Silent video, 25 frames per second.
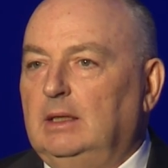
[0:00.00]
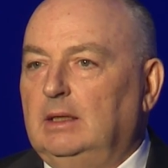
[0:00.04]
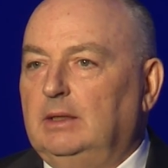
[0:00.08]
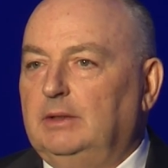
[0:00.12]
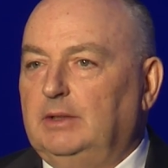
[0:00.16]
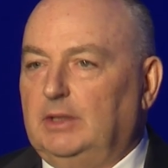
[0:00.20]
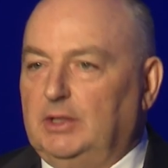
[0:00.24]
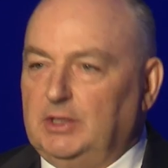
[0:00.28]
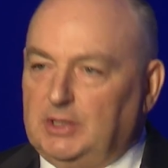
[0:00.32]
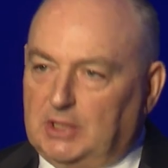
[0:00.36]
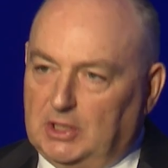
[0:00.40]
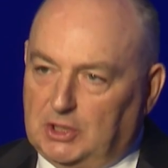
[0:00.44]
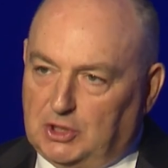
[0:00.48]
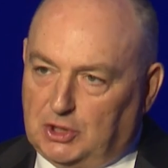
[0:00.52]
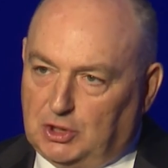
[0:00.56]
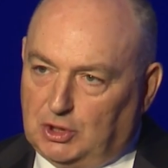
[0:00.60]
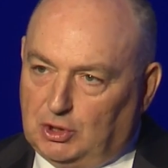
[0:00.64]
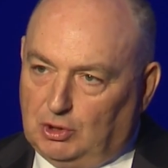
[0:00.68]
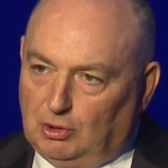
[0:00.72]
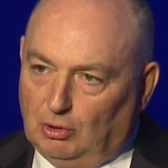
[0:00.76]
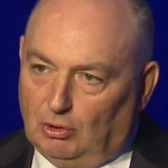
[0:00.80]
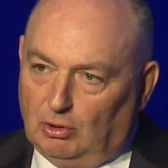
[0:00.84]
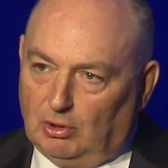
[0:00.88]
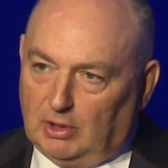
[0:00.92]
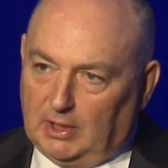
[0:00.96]
There is a
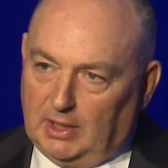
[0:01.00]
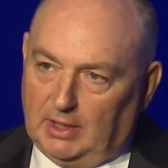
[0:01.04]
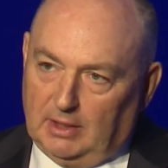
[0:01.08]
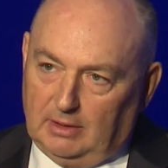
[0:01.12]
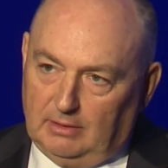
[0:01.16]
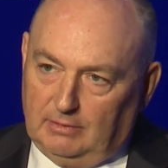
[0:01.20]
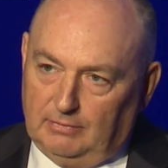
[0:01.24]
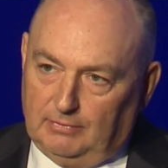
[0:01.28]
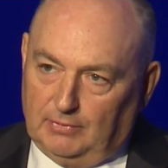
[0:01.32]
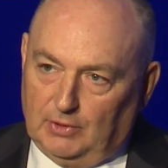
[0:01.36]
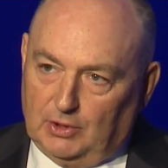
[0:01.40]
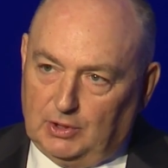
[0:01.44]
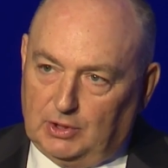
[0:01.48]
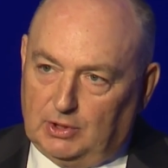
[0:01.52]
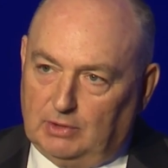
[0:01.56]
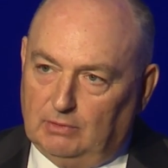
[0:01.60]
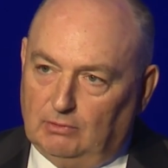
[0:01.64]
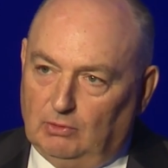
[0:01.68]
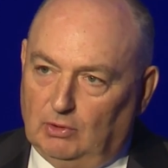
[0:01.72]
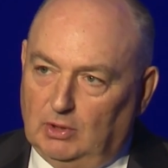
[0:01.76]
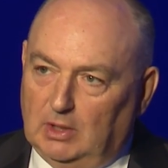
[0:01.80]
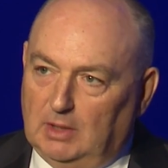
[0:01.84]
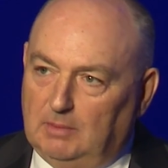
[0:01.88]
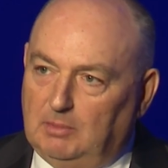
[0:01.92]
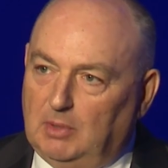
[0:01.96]
story, first of
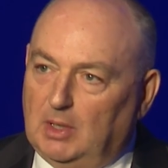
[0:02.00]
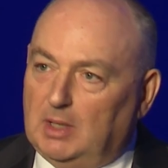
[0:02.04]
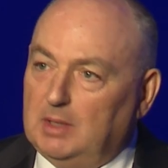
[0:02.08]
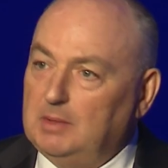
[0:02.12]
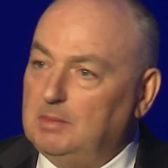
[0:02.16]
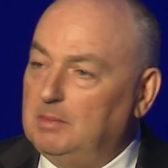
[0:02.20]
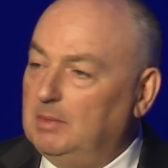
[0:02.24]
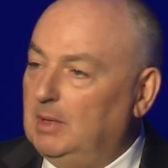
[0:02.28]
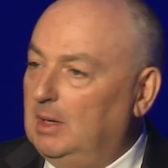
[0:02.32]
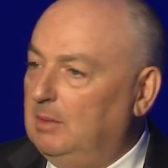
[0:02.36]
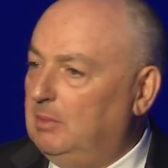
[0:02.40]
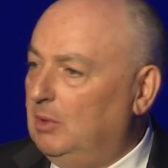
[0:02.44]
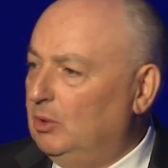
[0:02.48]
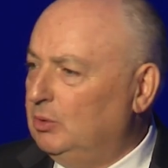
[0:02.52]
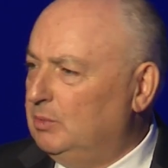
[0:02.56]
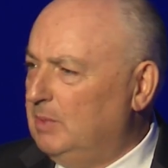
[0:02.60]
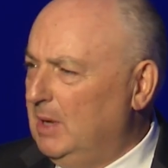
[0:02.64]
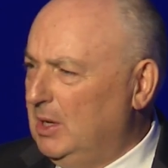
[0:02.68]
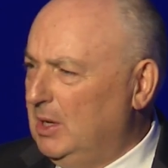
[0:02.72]
all, about